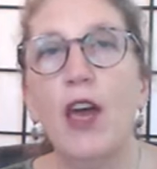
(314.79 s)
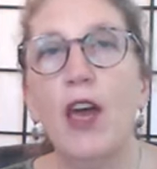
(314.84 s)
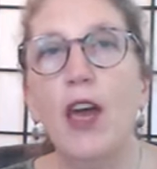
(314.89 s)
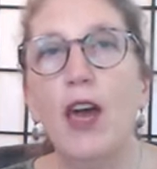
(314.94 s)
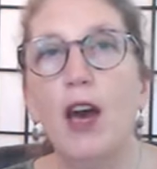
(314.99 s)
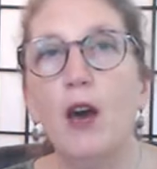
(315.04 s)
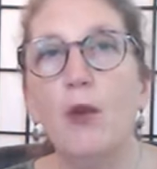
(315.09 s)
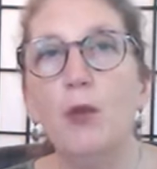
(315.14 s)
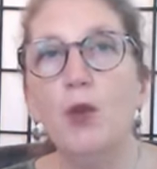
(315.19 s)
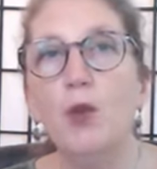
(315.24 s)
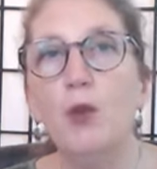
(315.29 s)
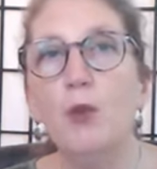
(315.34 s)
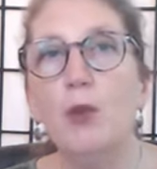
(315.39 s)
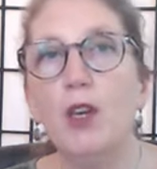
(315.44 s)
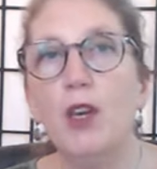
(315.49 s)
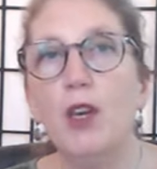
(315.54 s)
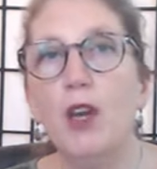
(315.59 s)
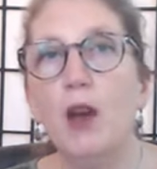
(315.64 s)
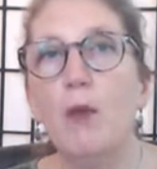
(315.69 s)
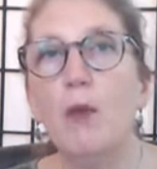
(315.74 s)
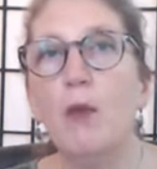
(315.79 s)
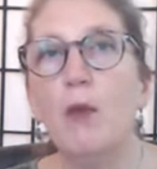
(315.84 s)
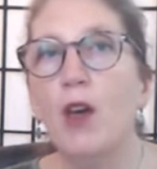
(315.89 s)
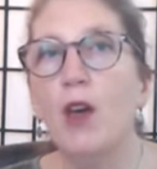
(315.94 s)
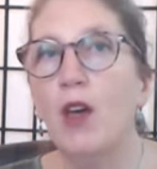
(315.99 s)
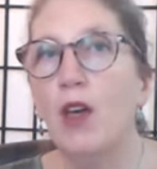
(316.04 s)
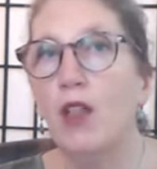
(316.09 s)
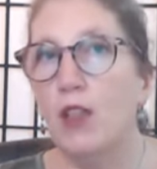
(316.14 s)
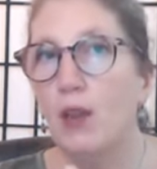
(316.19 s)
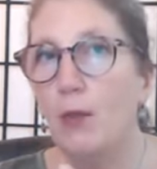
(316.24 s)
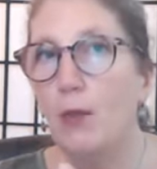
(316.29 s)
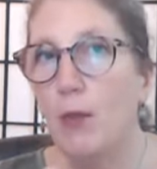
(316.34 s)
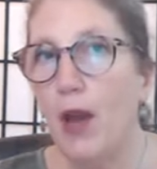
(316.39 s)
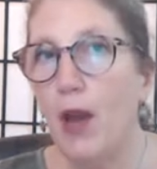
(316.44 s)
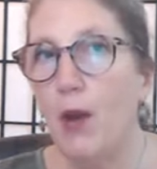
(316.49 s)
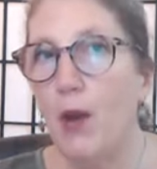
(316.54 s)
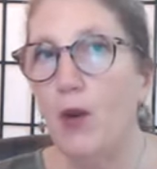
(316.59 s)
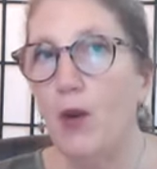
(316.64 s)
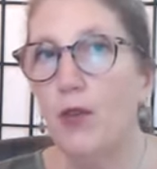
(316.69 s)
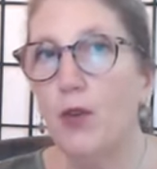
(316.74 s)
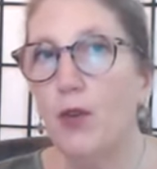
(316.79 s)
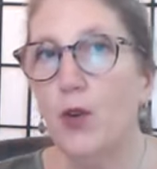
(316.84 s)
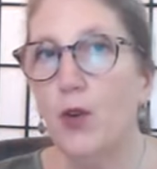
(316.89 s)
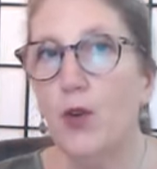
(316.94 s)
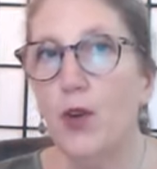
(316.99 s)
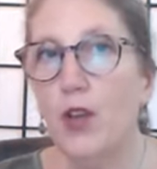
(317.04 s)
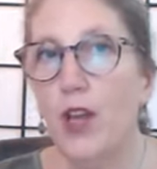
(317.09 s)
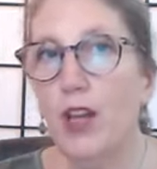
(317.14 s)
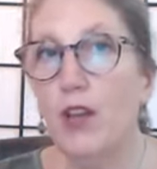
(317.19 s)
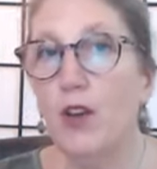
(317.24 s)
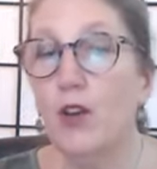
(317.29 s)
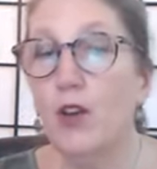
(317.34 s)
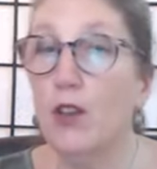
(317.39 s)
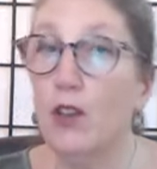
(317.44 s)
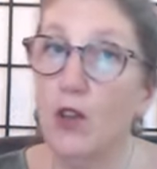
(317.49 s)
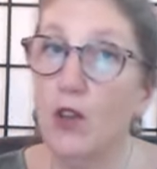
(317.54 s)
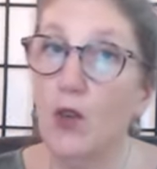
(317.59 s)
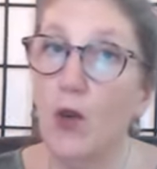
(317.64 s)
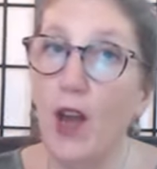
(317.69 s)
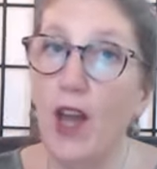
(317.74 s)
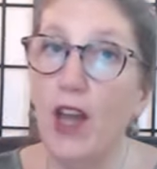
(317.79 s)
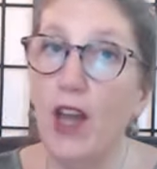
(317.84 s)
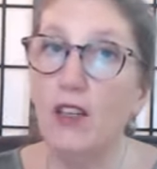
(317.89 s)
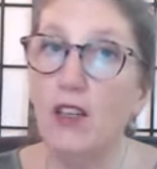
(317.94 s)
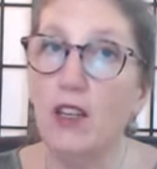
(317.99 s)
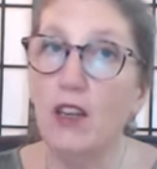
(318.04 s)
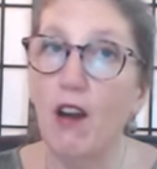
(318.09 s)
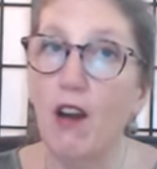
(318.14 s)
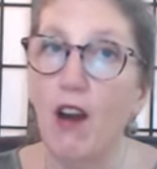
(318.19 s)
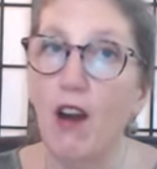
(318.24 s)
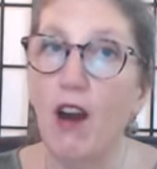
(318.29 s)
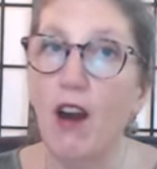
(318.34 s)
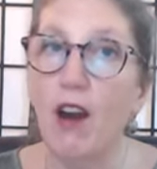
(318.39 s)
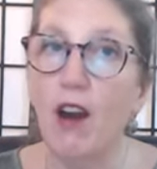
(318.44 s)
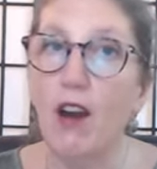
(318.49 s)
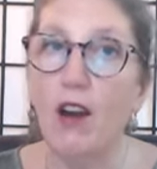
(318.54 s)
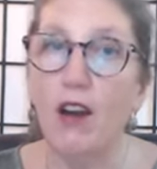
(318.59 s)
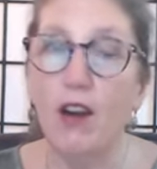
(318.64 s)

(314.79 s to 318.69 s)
helps you become the powerful creator that you actually are.